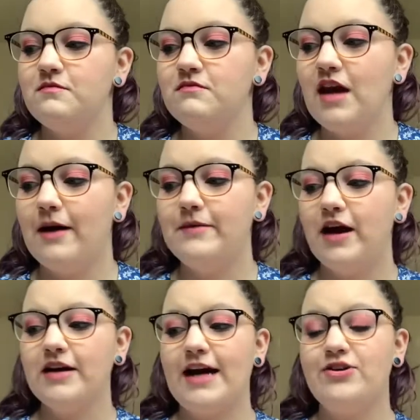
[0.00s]

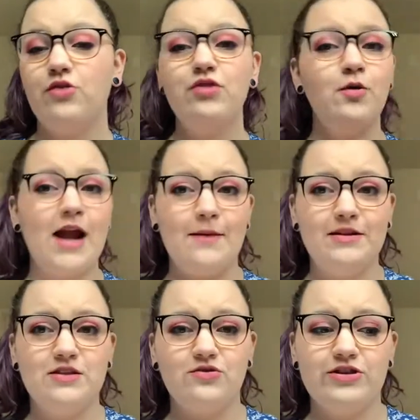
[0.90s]
I don't know what happens
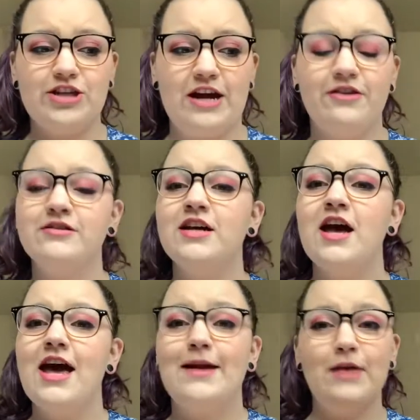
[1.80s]
in Lord of Shadows,
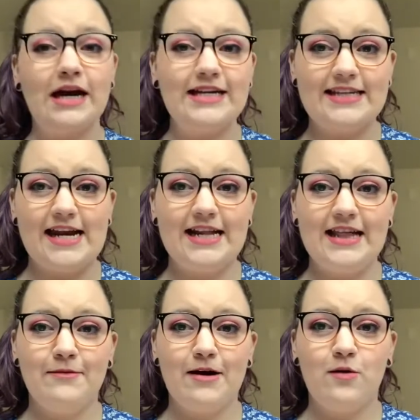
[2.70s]
and I'm not going to say
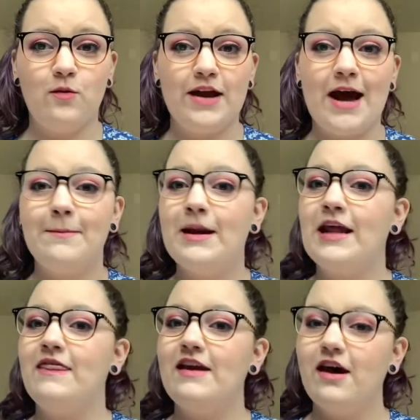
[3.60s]
anything about what happened
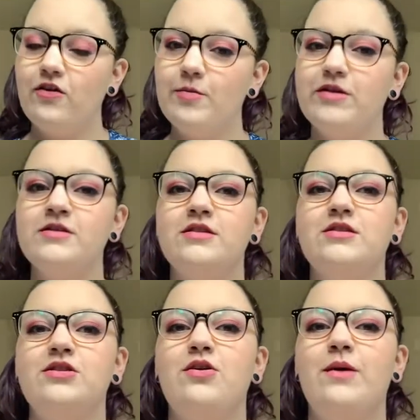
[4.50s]
in the other books.
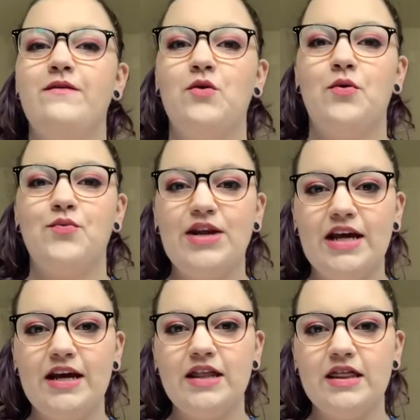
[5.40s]
So if you are
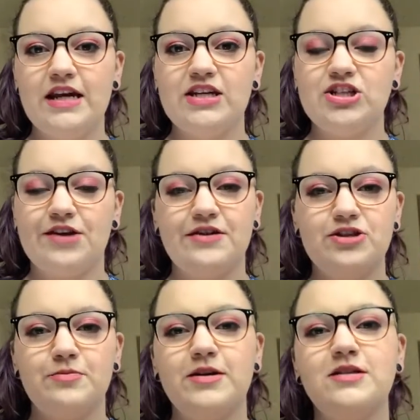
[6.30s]
reading the
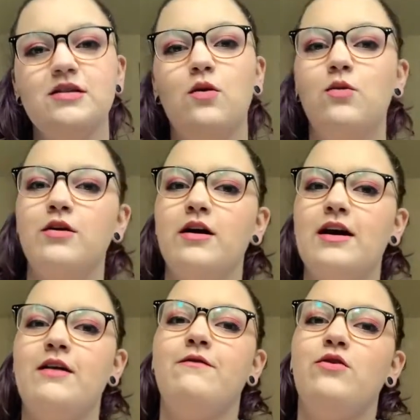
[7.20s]
Shadowhunter books, or
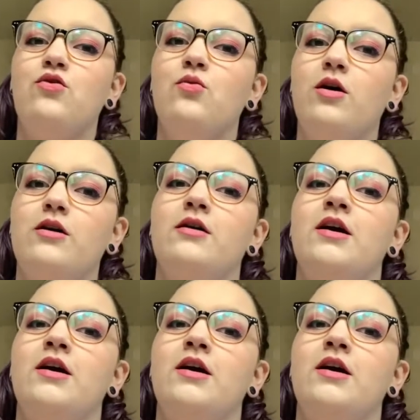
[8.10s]
if you are